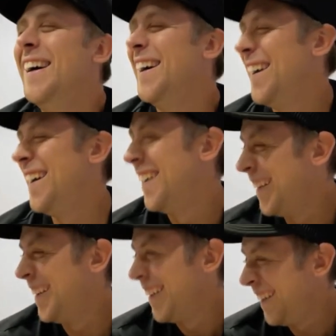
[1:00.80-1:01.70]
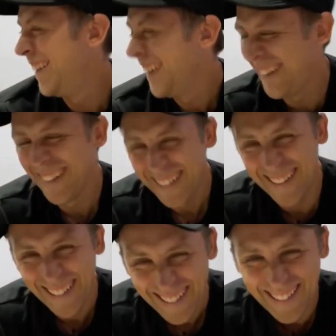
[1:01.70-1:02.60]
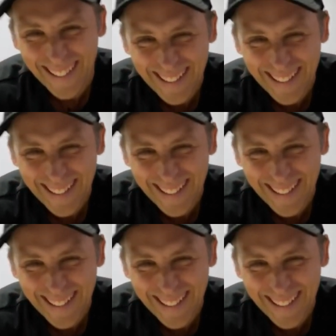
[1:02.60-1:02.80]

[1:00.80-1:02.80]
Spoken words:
This always ensured an